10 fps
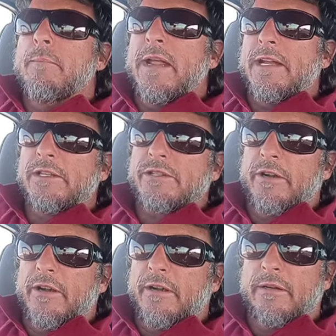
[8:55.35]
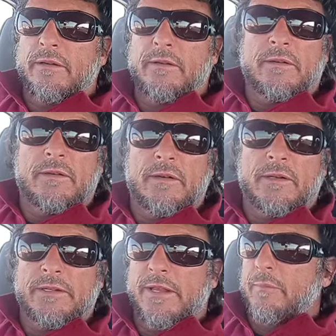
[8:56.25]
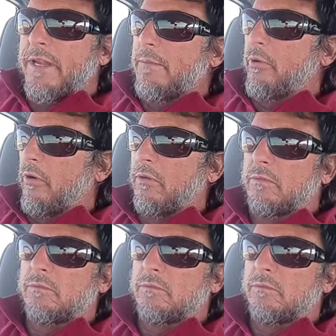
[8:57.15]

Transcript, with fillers: minister to the people